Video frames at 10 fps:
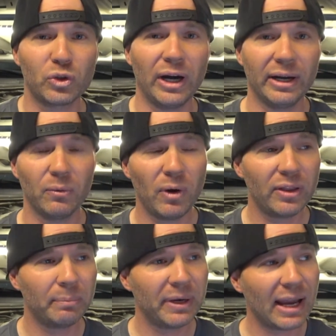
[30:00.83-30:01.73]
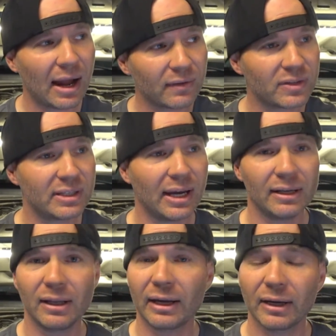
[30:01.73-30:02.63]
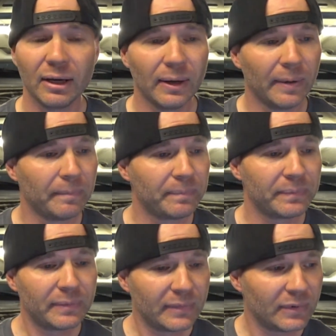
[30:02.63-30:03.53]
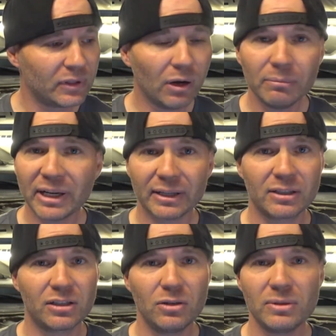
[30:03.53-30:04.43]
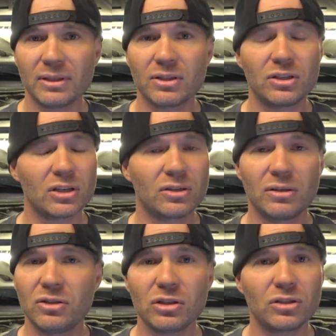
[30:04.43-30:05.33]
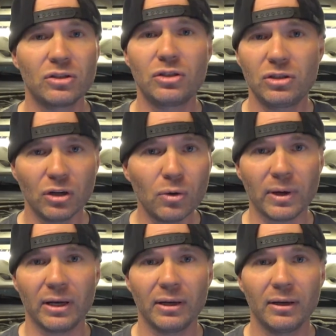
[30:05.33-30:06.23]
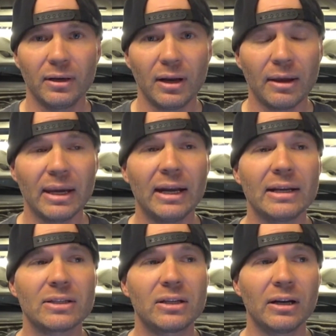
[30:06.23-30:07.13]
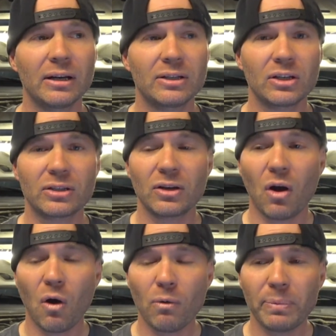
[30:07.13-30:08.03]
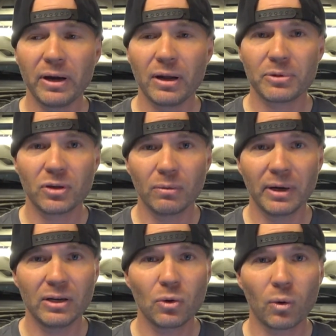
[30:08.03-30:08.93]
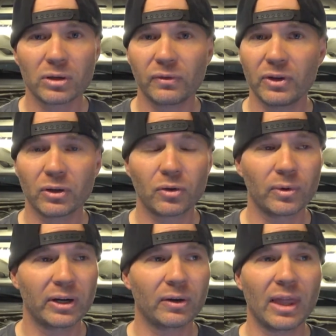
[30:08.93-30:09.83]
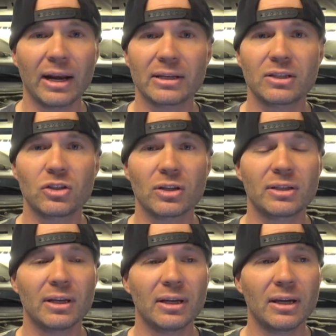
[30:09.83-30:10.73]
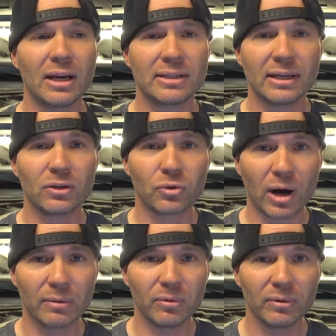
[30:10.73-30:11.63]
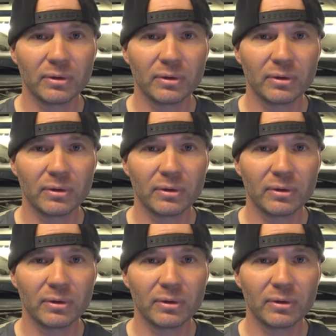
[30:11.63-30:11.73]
training, whether it be out of state, like, don't make excuses. Just do it. It is gonna just open up so many doors for your career that it's incredible.